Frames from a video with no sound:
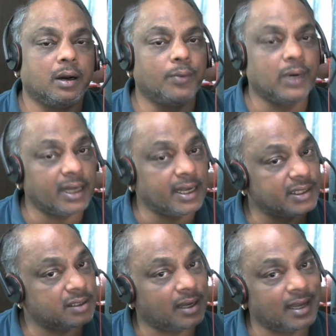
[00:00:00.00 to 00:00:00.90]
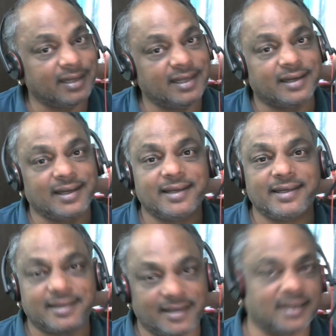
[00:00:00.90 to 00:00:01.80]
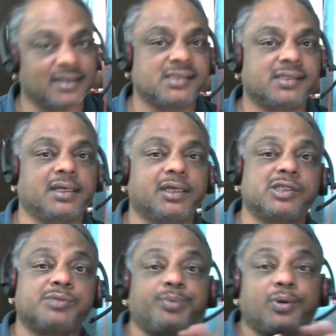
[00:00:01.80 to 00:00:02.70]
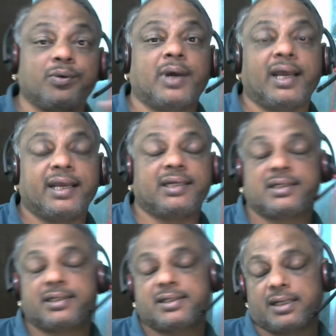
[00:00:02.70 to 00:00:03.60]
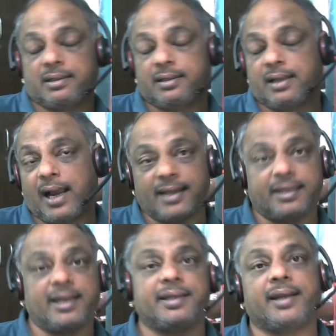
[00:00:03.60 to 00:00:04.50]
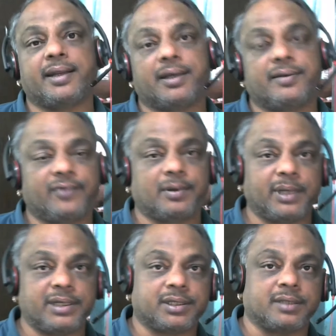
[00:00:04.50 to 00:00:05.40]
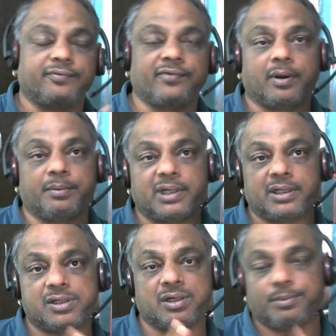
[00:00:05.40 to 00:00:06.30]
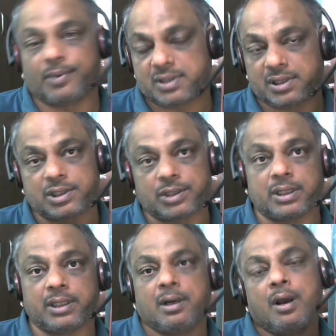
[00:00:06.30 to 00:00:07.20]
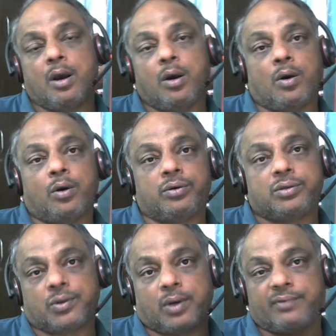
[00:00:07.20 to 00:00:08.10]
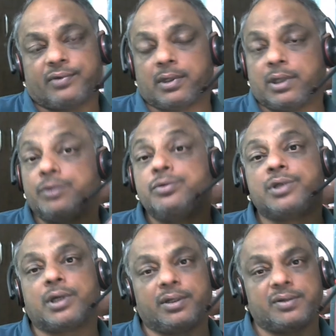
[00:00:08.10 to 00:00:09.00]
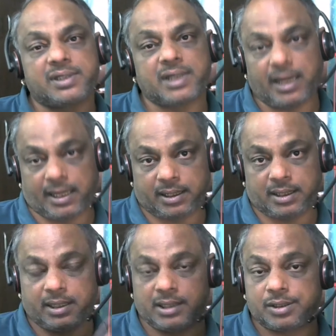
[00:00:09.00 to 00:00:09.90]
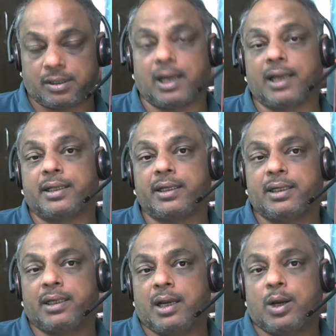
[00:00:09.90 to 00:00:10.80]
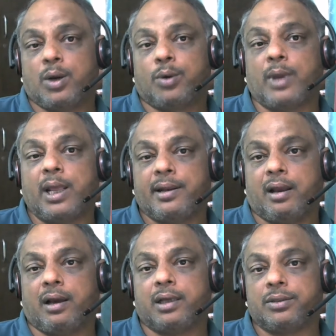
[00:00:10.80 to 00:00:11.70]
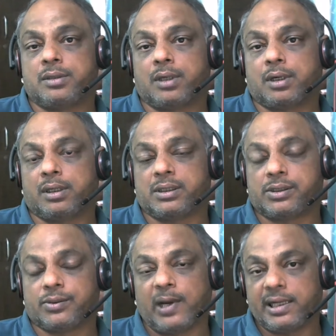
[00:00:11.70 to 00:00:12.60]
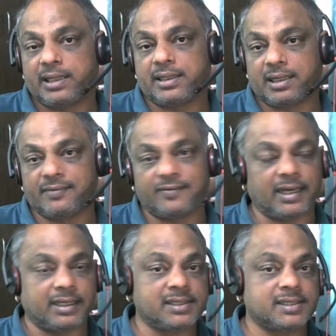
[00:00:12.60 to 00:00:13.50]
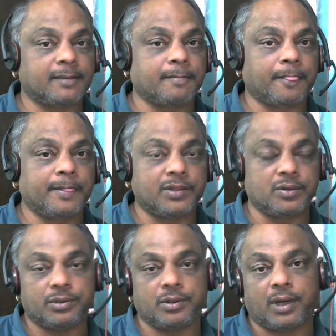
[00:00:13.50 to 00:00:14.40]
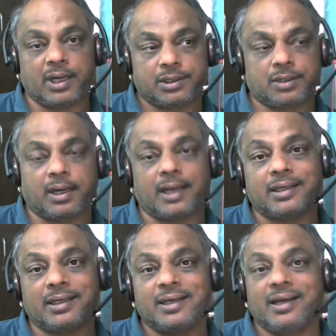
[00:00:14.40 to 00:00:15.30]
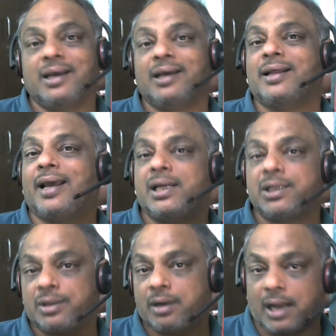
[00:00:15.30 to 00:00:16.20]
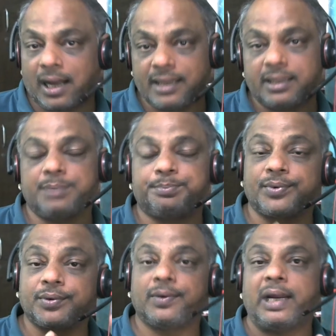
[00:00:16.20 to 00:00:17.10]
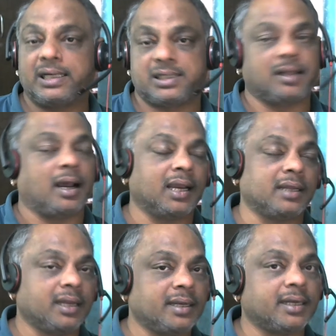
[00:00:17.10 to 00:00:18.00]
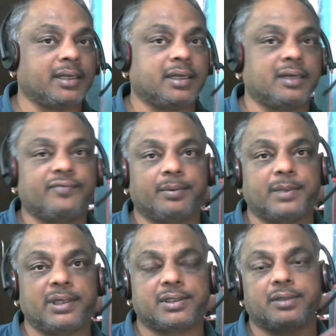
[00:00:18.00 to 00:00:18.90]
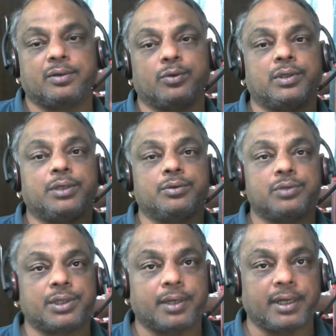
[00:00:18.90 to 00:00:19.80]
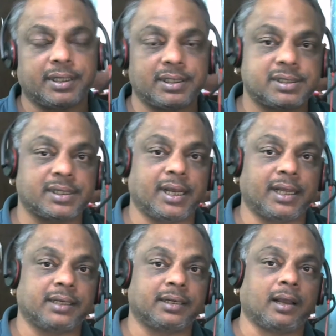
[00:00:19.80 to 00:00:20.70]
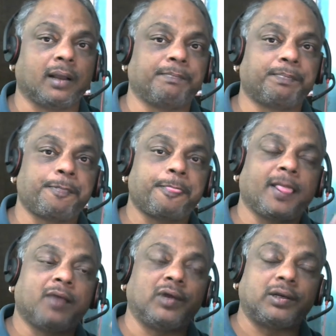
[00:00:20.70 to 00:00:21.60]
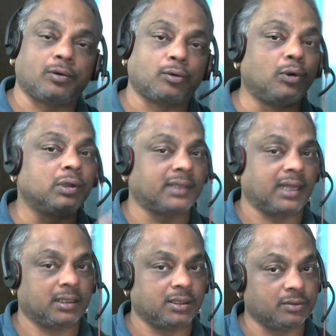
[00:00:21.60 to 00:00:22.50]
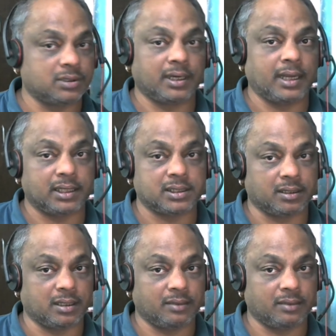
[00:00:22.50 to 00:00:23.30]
What Entra ID really does is provides the identity information from its repository. Whosoever the user you select Entra ID, when a user is joining the device to your Entra ID, the Entra ID provides the identity information, who the user is, and what role that user has on the